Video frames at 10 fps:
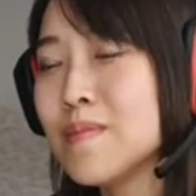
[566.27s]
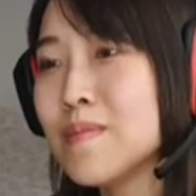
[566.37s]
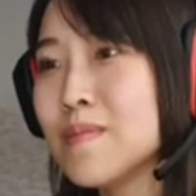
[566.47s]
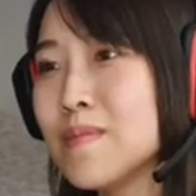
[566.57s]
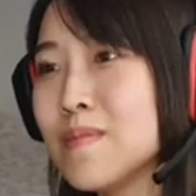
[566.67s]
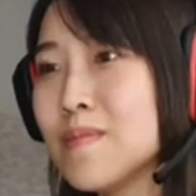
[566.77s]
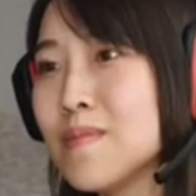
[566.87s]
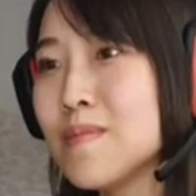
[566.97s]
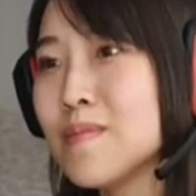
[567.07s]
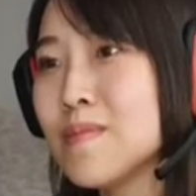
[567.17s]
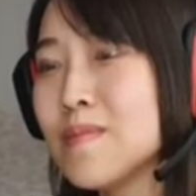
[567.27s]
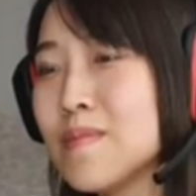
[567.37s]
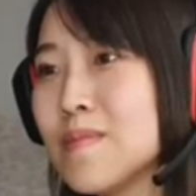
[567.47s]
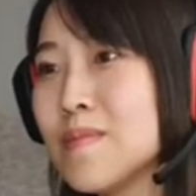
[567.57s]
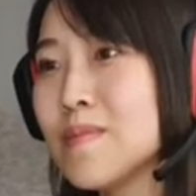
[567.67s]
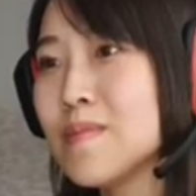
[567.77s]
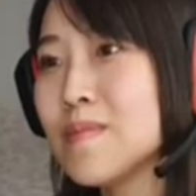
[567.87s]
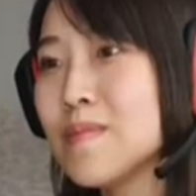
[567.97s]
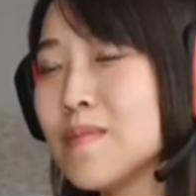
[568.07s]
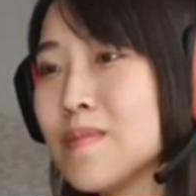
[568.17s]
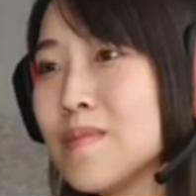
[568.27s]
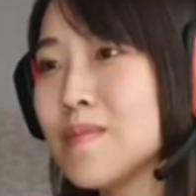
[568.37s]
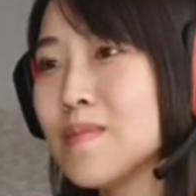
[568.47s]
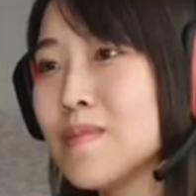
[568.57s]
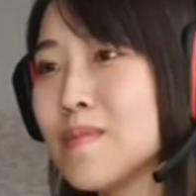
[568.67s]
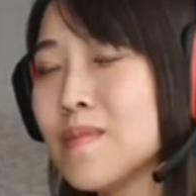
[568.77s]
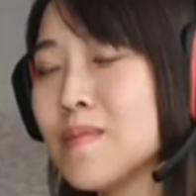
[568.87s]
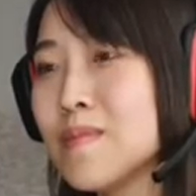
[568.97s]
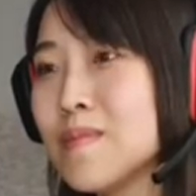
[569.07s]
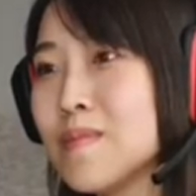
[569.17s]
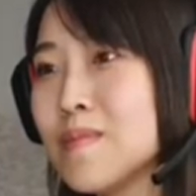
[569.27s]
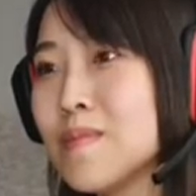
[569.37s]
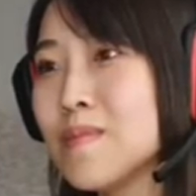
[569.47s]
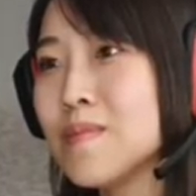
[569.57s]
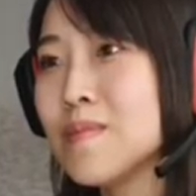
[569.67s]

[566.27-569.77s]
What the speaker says: No words are spoken by the person on screen.